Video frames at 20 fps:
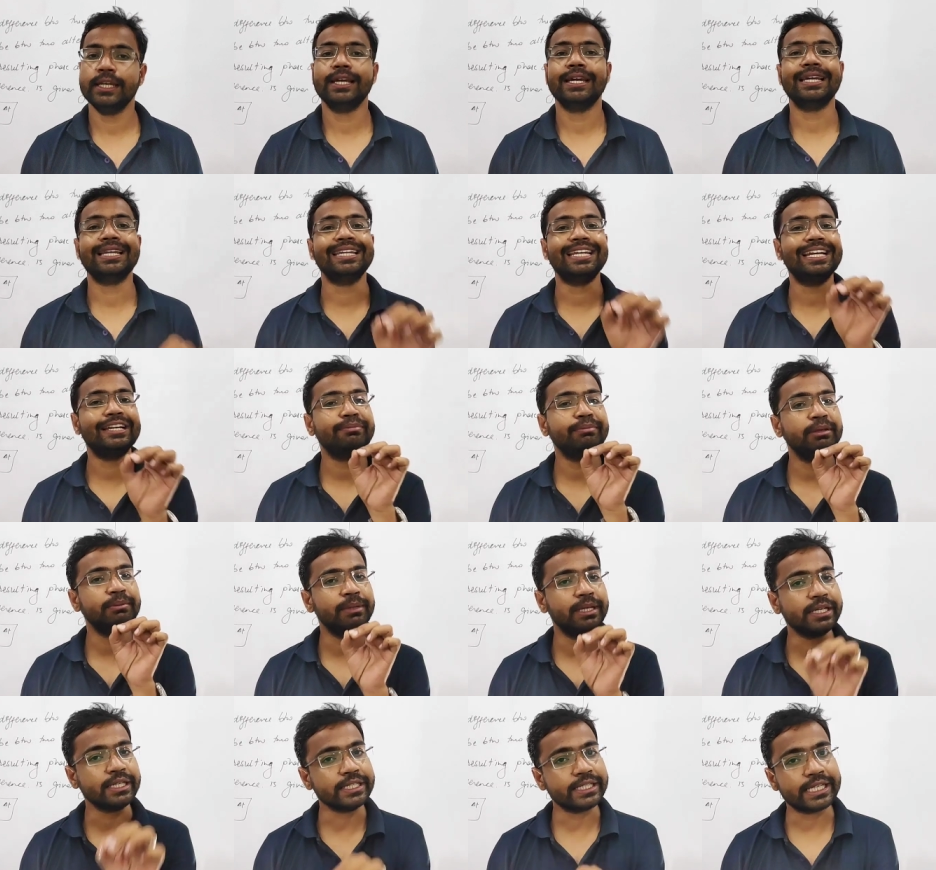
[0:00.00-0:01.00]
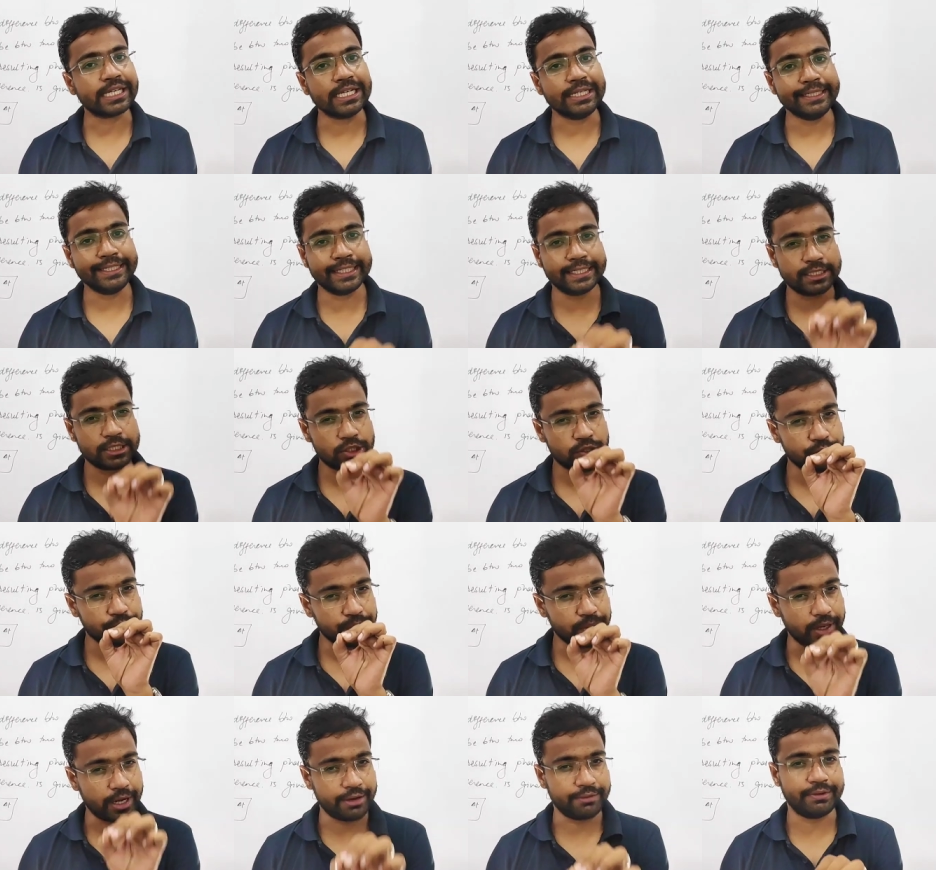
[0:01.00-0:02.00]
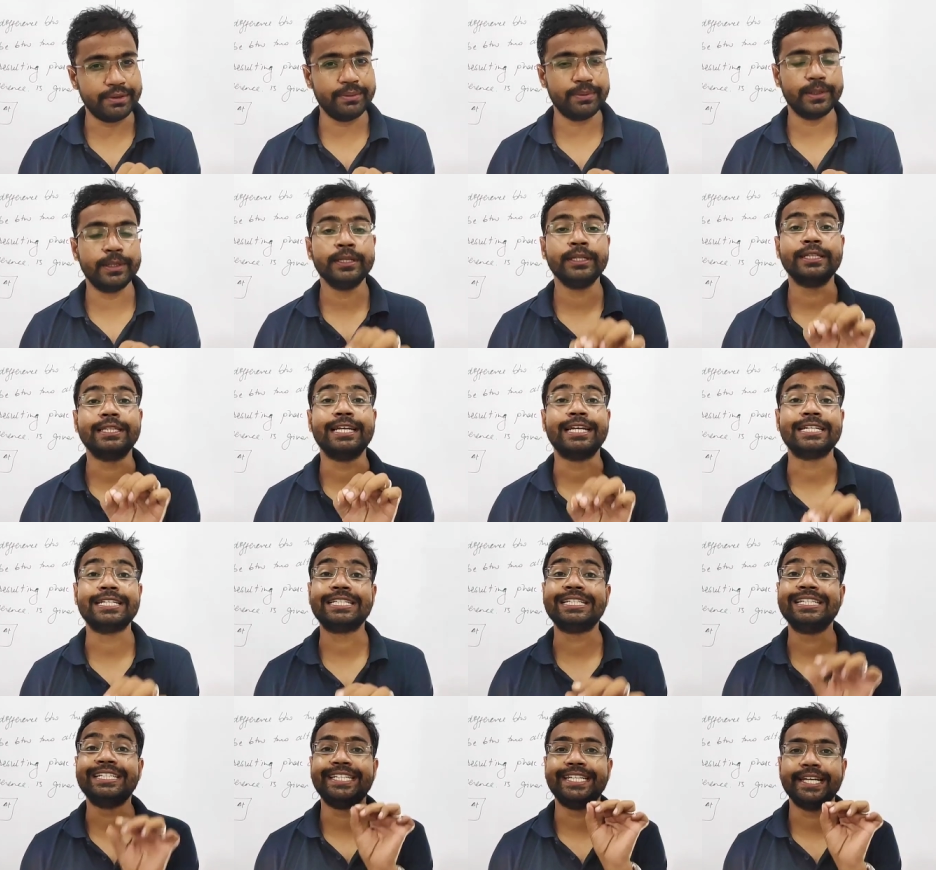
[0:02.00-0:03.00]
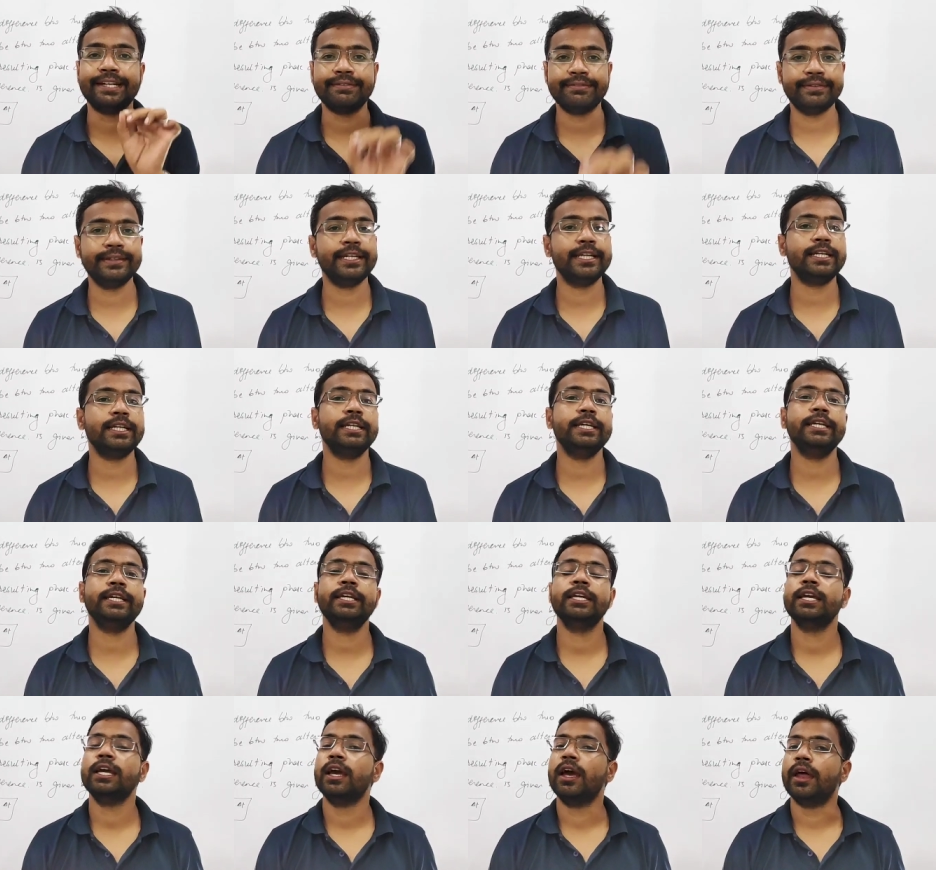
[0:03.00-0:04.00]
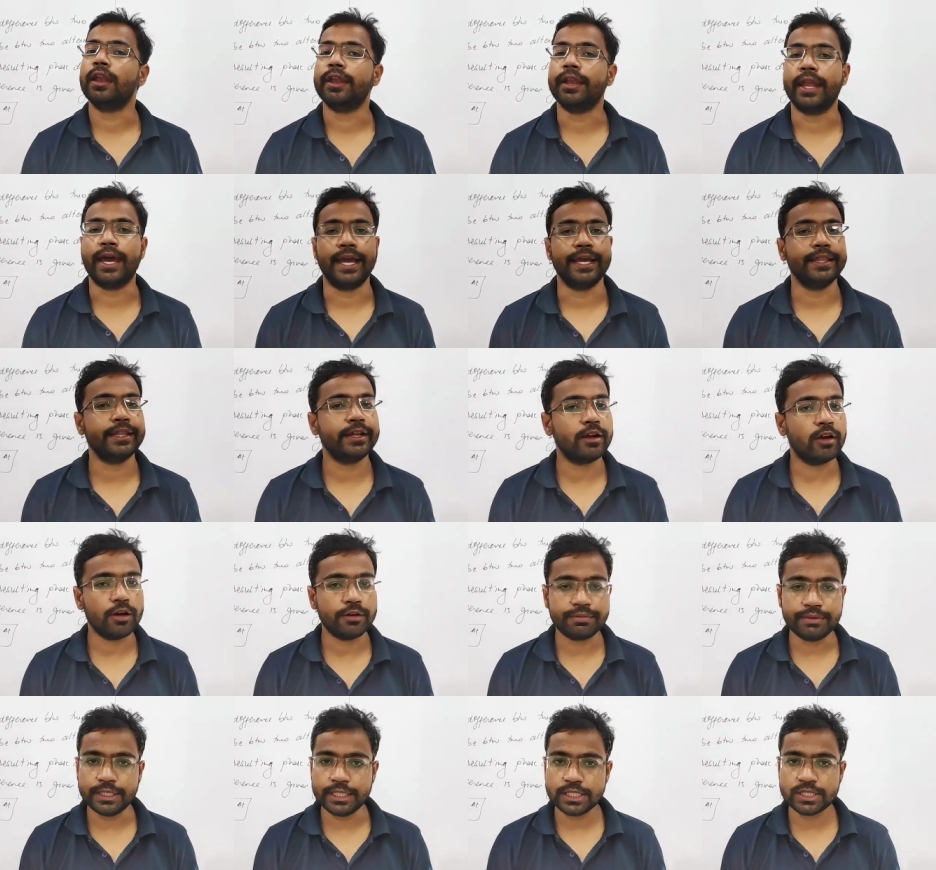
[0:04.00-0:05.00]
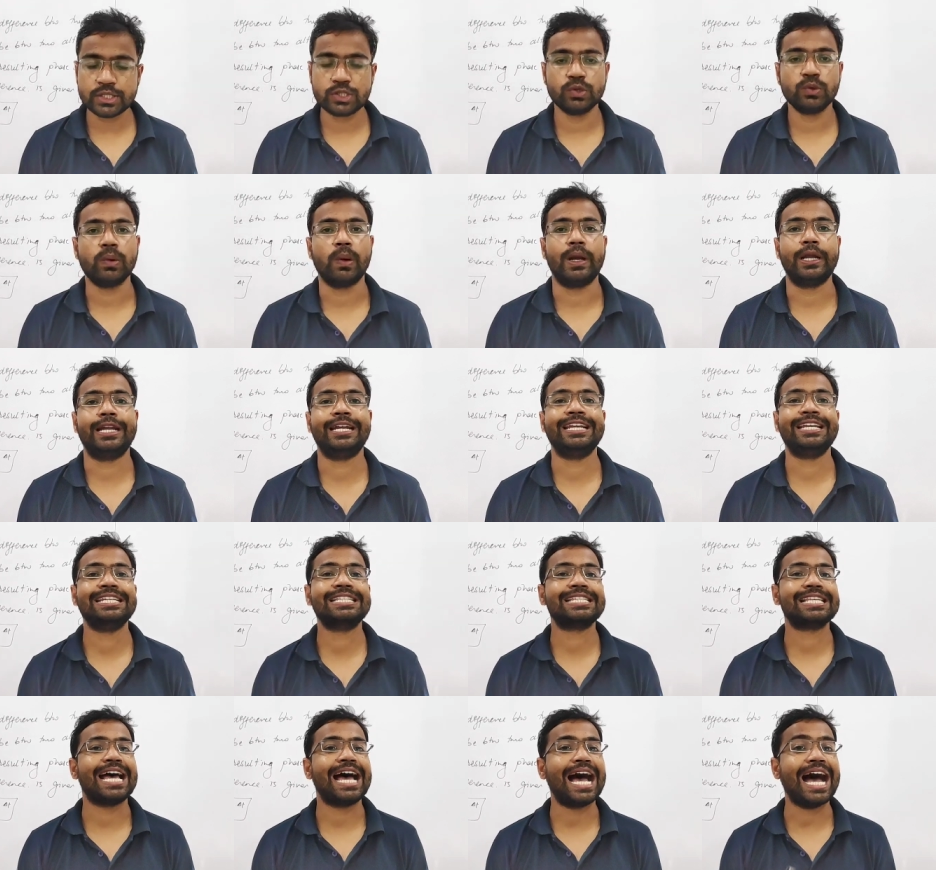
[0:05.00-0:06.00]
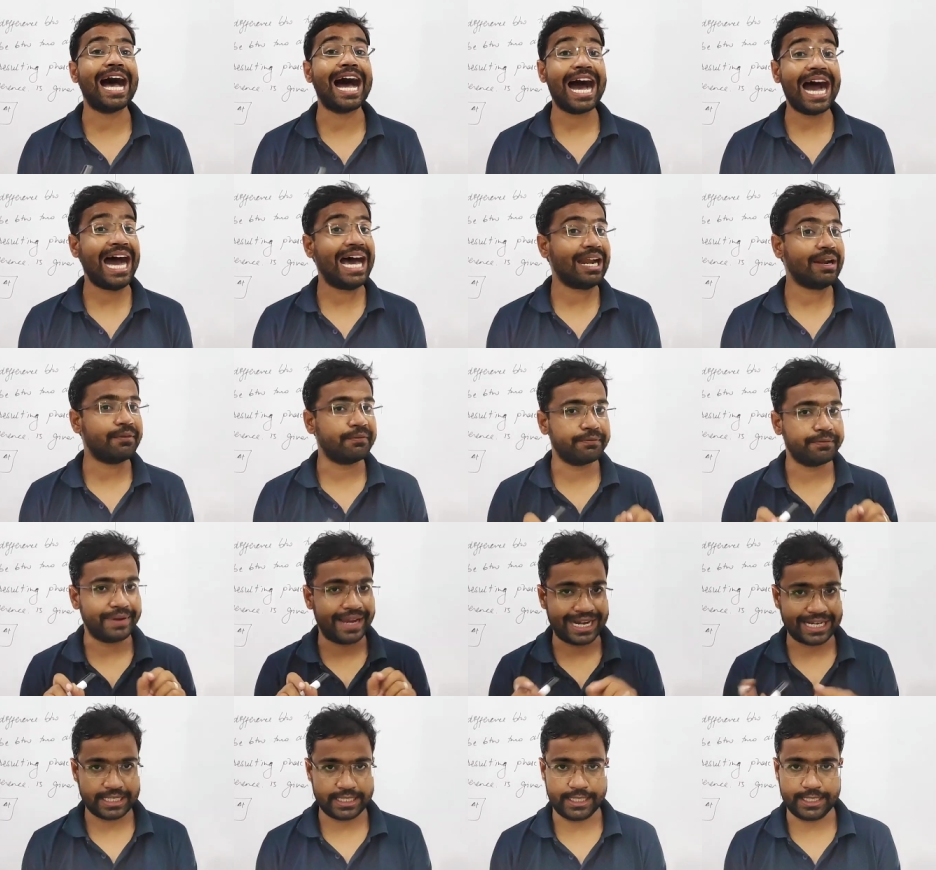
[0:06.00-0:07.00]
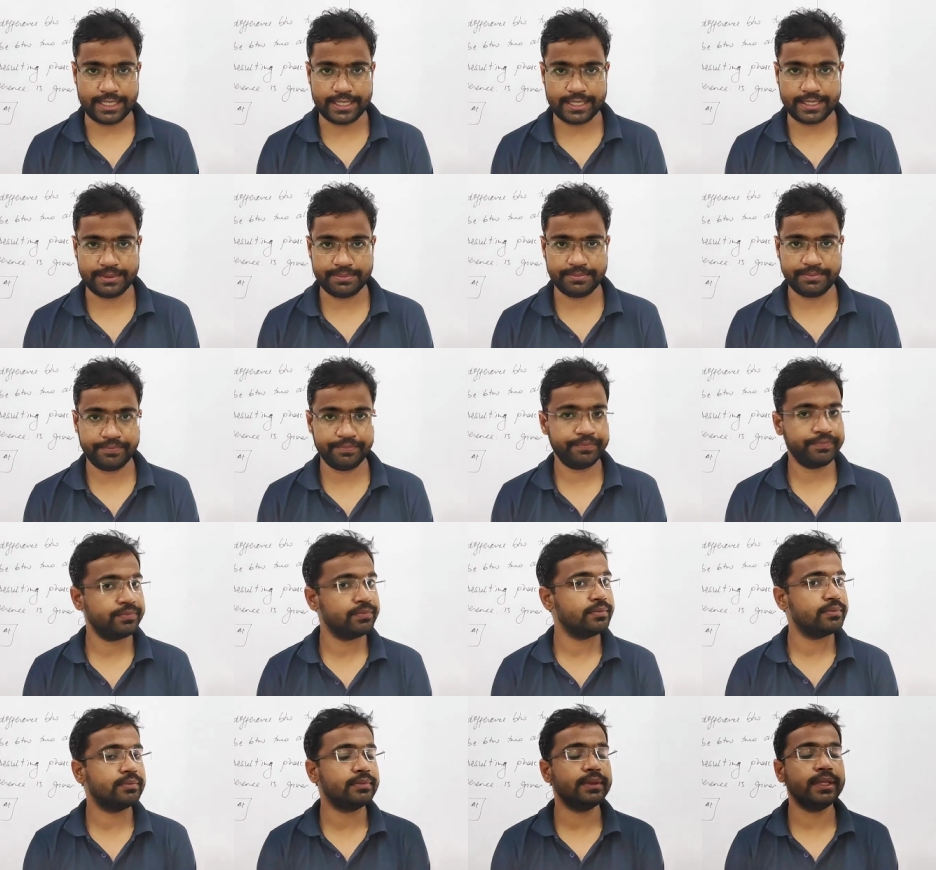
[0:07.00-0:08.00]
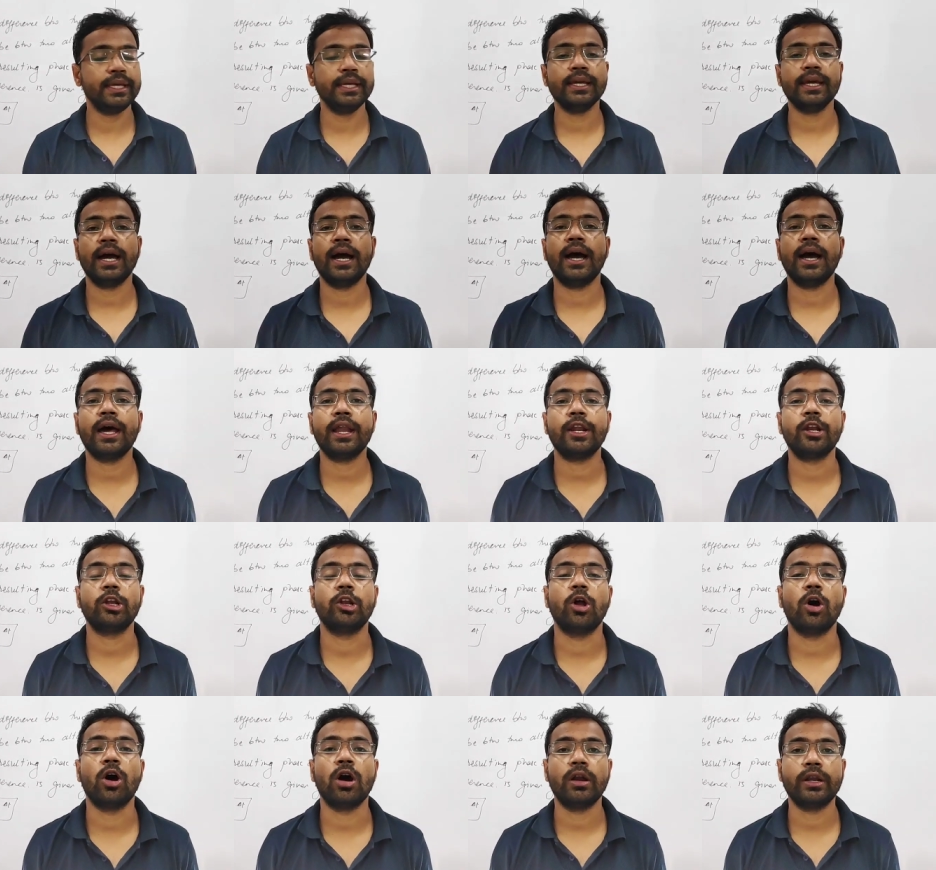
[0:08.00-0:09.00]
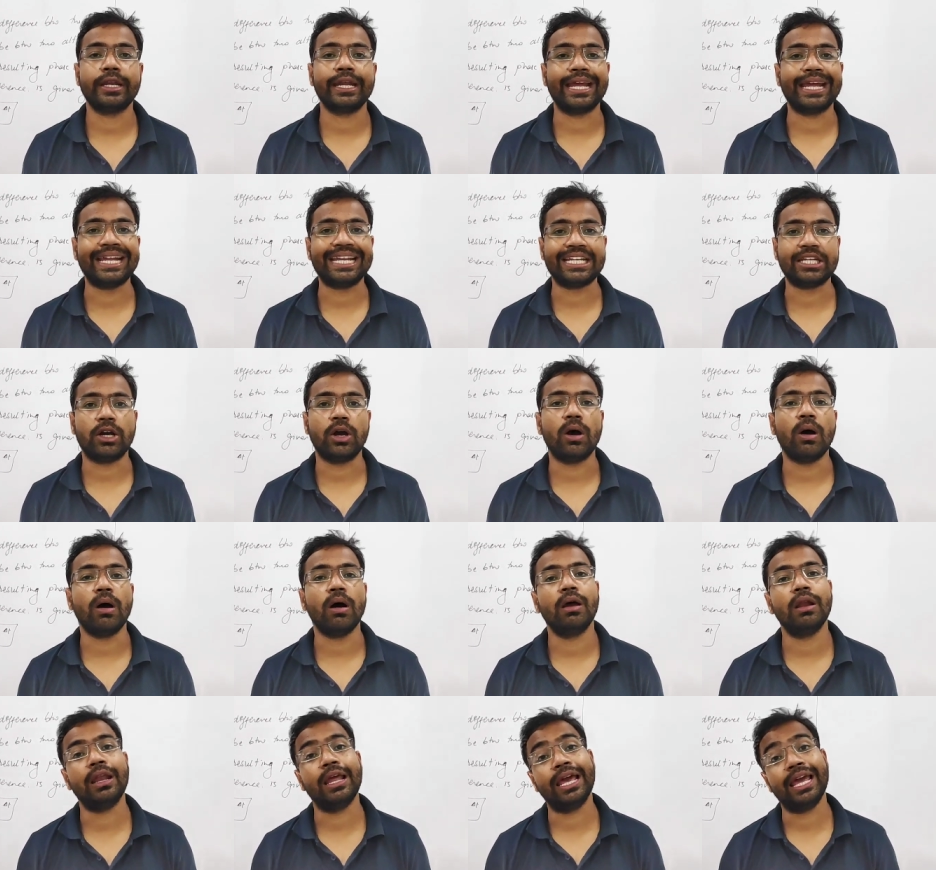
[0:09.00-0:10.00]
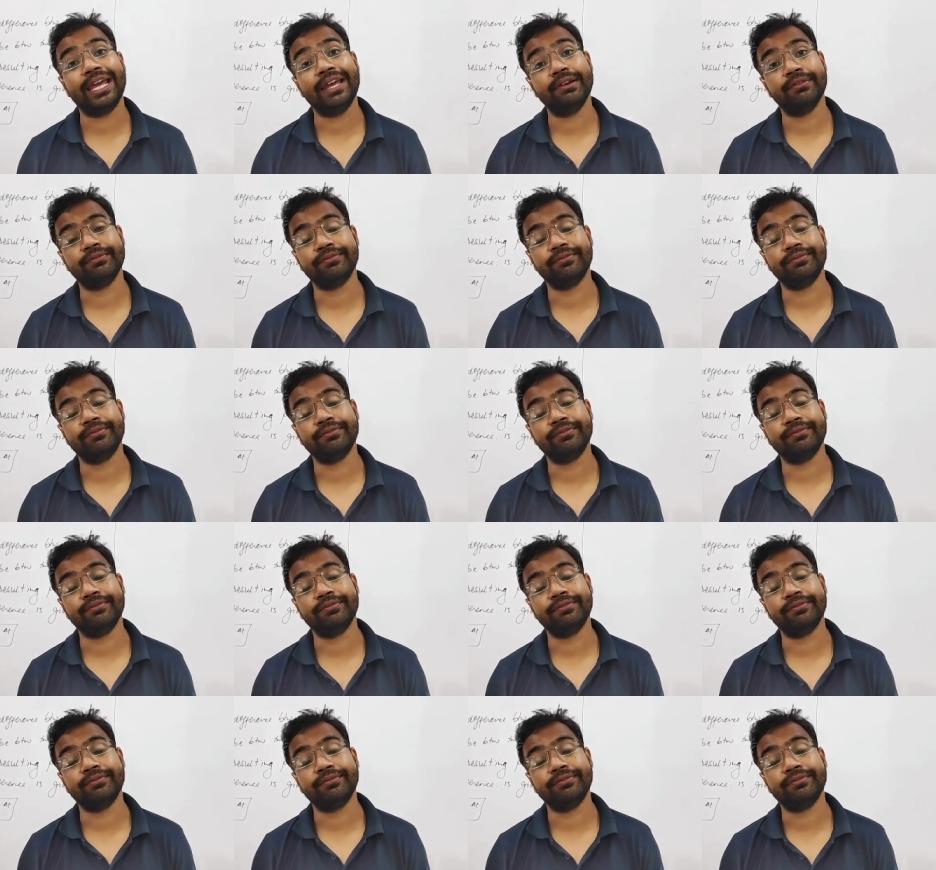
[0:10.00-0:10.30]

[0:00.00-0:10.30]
Let me make it clear to everyone that definitely neither of these two quantities are vector. They are not at all a